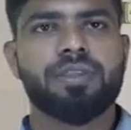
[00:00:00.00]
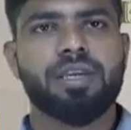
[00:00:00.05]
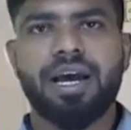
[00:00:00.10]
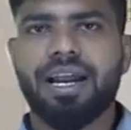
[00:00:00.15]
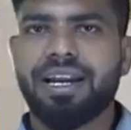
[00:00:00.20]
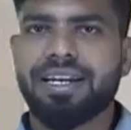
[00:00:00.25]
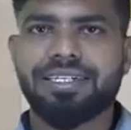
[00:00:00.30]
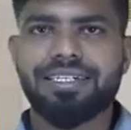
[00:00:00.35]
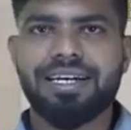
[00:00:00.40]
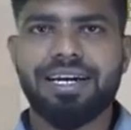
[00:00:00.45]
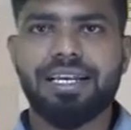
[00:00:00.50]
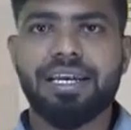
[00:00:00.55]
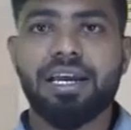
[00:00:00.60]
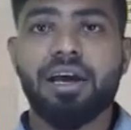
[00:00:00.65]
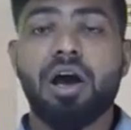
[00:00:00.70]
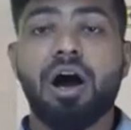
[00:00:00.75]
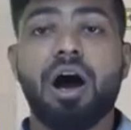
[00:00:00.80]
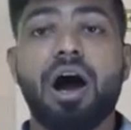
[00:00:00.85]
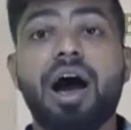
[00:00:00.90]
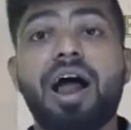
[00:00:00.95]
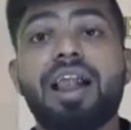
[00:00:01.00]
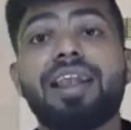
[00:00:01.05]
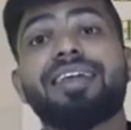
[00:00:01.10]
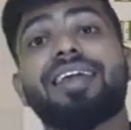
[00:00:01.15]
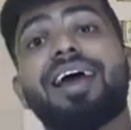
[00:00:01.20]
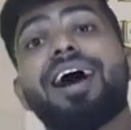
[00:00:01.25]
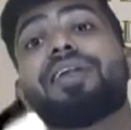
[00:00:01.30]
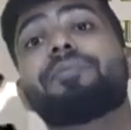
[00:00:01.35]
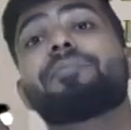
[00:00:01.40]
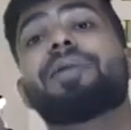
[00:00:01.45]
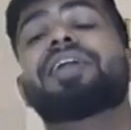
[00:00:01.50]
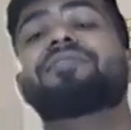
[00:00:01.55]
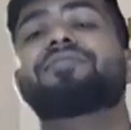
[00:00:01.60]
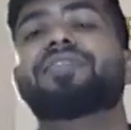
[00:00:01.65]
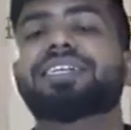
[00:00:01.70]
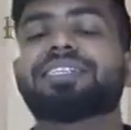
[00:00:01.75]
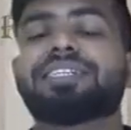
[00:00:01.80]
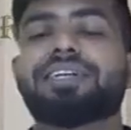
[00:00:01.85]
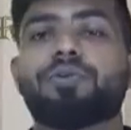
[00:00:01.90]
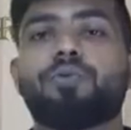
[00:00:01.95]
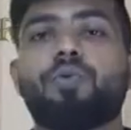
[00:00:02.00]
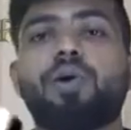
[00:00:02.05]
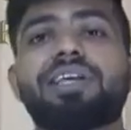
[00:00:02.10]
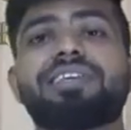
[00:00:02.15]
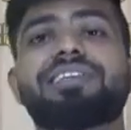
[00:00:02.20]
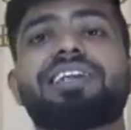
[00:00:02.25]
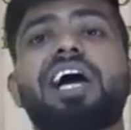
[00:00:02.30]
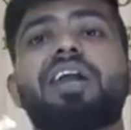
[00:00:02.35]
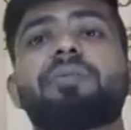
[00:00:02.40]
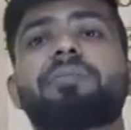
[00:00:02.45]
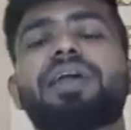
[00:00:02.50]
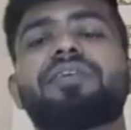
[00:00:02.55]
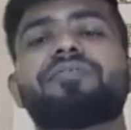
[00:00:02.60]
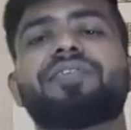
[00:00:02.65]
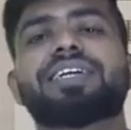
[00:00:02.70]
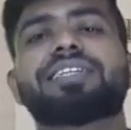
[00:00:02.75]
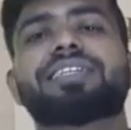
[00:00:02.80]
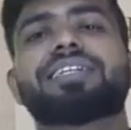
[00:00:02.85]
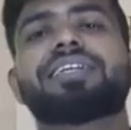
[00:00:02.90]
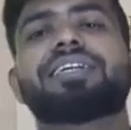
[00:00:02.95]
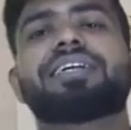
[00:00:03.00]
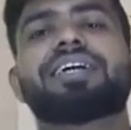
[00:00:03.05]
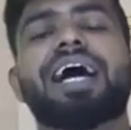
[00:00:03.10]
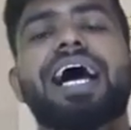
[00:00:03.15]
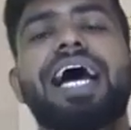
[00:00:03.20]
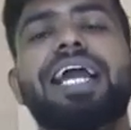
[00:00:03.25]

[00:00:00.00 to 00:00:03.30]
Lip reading: Understanding? All non-manufacturing. What is non-manufacturing?